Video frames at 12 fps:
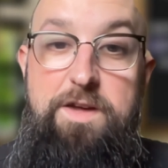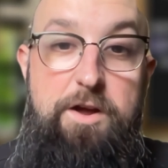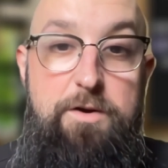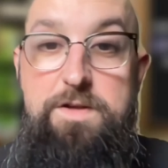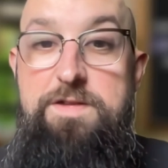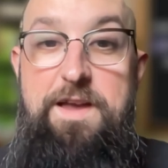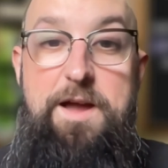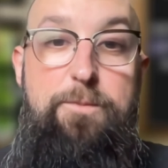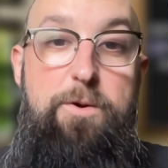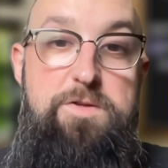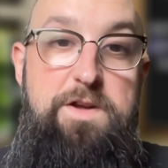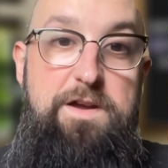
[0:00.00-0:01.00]
encouraging side
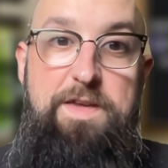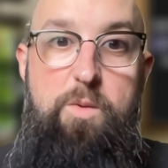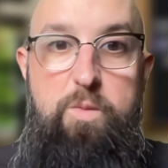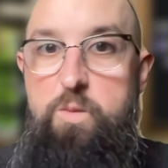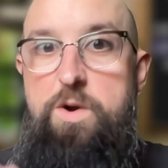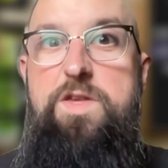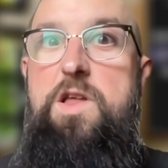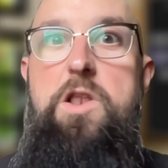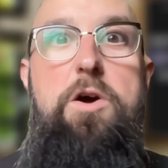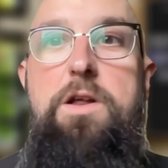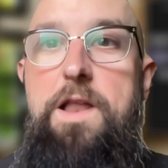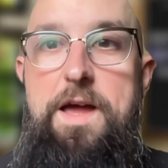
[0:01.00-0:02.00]
projects, like what does it
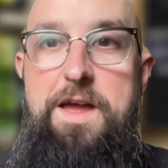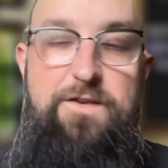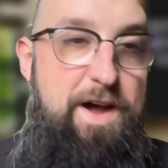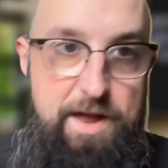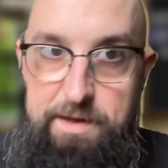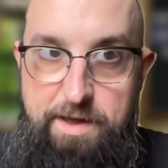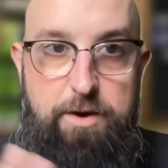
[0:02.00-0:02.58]
look like if I,